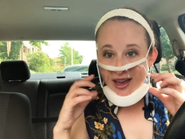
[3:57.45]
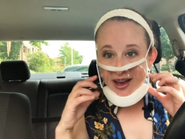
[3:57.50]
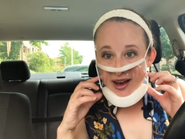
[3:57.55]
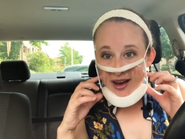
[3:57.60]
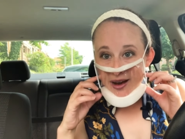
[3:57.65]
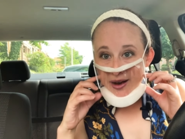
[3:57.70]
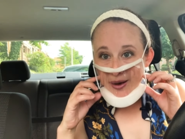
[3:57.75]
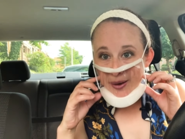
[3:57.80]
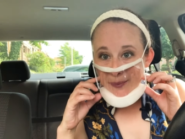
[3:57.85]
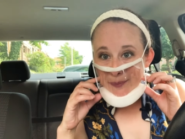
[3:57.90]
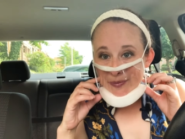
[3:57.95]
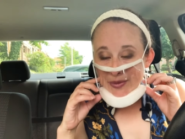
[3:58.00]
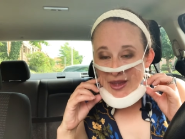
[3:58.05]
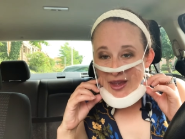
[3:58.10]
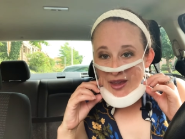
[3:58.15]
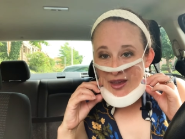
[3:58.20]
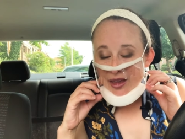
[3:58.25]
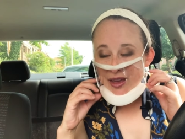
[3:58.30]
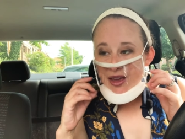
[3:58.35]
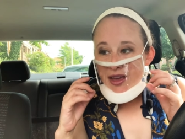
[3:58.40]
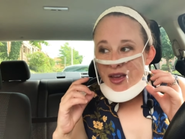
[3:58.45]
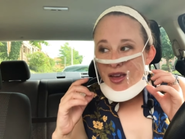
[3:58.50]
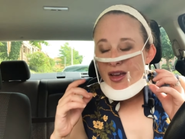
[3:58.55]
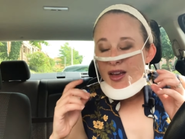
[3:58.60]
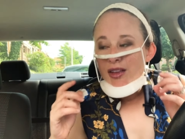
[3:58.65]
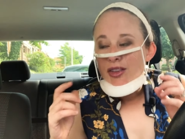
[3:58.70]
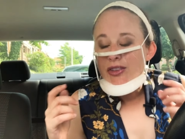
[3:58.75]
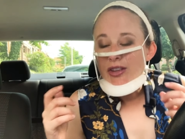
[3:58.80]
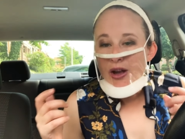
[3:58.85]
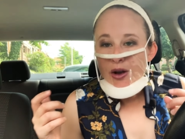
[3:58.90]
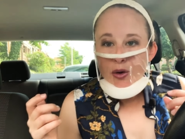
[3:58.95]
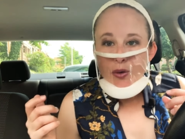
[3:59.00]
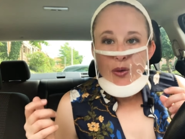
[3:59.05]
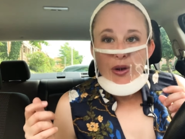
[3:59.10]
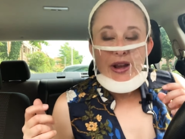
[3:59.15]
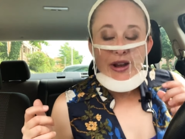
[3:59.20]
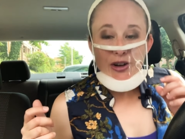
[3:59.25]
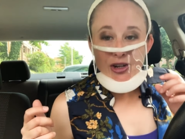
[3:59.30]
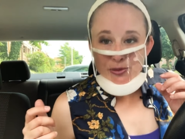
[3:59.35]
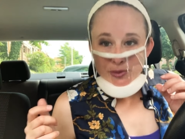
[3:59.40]
Um, so
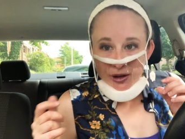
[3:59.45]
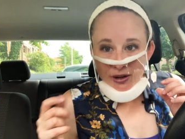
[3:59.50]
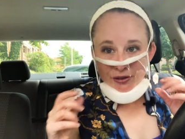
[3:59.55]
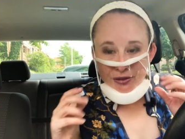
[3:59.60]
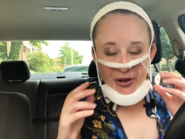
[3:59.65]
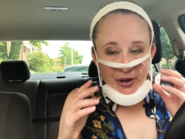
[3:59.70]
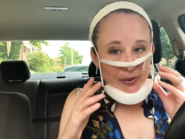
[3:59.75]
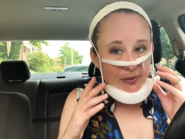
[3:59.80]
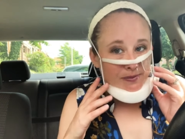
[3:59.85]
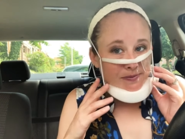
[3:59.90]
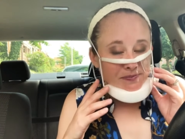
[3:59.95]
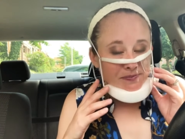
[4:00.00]
here's my review